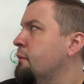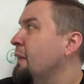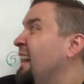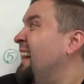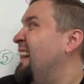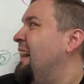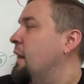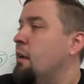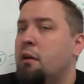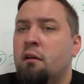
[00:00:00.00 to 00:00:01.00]

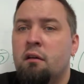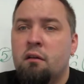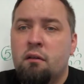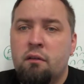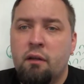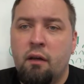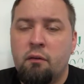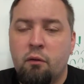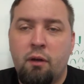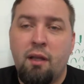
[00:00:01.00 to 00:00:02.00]
Yeah,
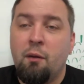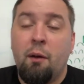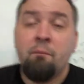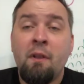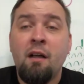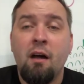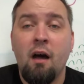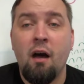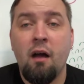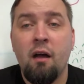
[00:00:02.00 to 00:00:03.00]
okay, anyway.
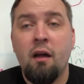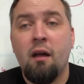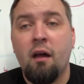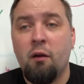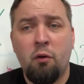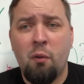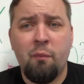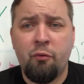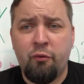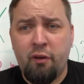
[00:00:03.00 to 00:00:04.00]
I don't know why I'm
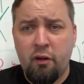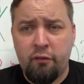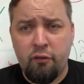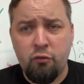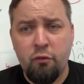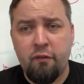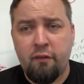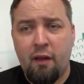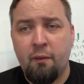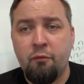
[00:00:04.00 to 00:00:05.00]
so scared, because I drew this
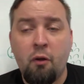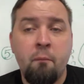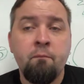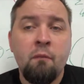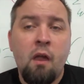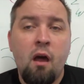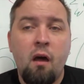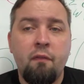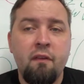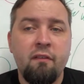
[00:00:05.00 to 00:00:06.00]
guy. So
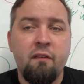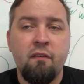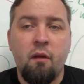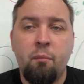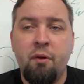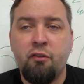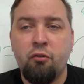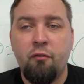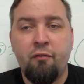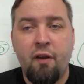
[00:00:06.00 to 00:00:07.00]
this is a picture
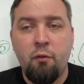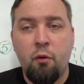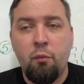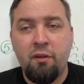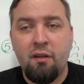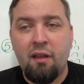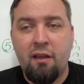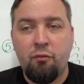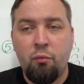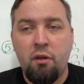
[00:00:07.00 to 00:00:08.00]
of Pharaoh we did
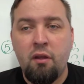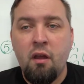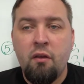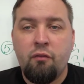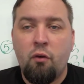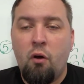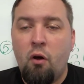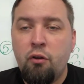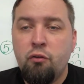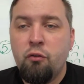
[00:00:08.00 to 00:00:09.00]
last week. So
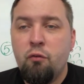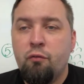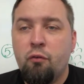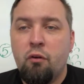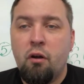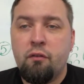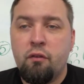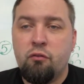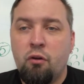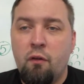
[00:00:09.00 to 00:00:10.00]
all you do for to
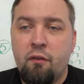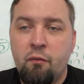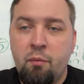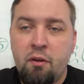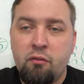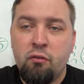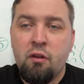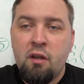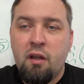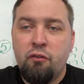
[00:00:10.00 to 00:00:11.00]
draw this picture
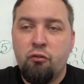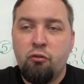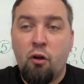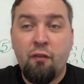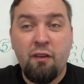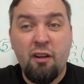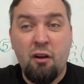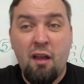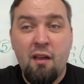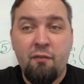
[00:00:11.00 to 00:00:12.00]
is you draw the letter
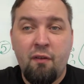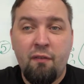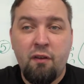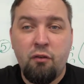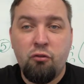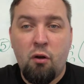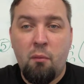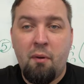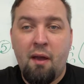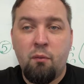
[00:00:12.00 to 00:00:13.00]
F, and then you draw
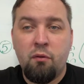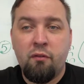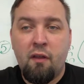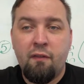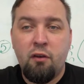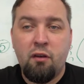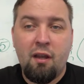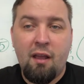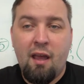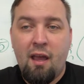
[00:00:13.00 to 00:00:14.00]
it backwards, and then you
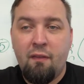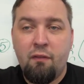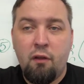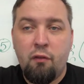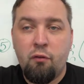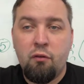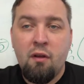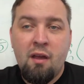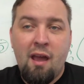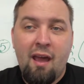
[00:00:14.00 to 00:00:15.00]
kind of add the other
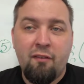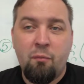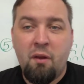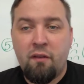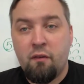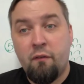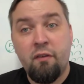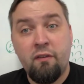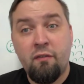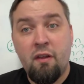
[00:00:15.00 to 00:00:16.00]
aspects of
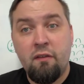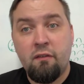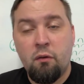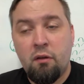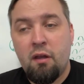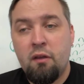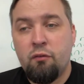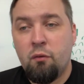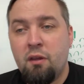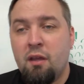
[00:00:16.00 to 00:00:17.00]
his face. Okay.
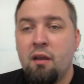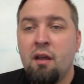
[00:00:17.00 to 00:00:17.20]
So again,